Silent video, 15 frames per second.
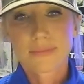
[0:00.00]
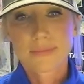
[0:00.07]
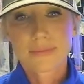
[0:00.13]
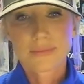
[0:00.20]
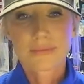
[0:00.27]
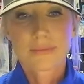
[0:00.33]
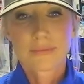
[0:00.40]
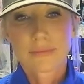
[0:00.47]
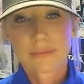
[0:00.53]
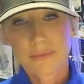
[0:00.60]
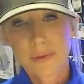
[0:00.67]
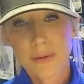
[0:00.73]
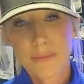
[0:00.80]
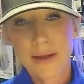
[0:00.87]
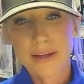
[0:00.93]
Yeah,
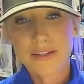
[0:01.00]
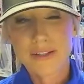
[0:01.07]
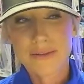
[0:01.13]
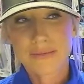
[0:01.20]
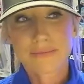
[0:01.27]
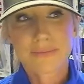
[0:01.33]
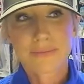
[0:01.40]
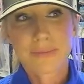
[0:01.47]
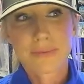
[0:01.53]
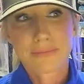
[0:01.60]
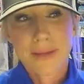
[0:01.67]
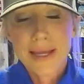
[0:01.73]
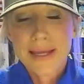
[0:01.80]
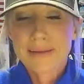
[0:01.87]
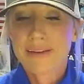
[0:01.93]
pretty much. Yep.
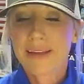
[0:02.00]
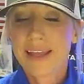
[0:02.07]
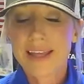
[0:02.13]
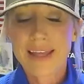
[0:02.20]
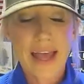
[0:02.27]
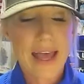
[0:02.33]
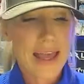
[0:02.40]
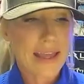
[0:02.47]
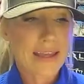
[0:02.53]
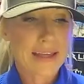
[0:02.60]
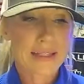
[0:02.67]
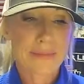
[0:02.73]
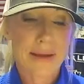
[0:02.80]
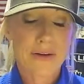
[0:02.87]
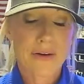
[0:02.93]
But hey,
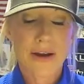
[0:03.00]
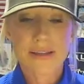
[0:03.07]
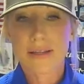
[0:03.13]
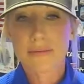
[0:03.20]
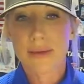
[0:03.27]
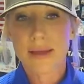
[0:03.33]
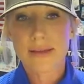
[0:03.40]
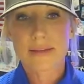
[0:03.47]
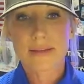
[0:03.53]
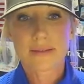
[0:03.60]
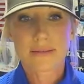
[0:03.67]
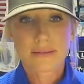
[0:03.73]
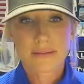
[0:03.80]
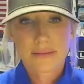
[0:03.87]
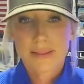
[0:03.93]
it's my crazy mess,
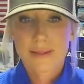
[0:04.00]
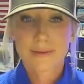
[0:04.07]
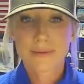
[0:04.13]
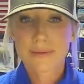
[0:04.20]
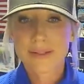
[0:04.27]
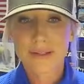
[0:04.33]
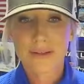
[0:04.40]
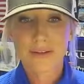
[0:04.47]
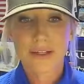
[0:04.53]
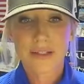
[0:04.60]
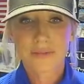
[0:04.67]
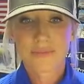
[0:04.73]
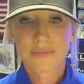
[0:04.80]
so it's all good.